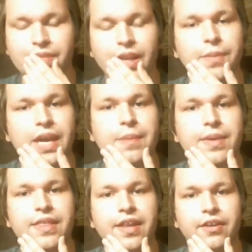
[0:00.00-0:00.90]

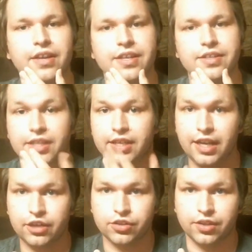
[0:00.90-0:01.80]
maybe there is a
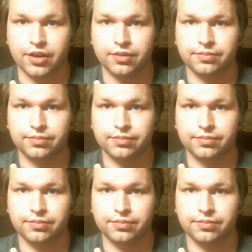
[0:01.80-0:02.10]
connection there.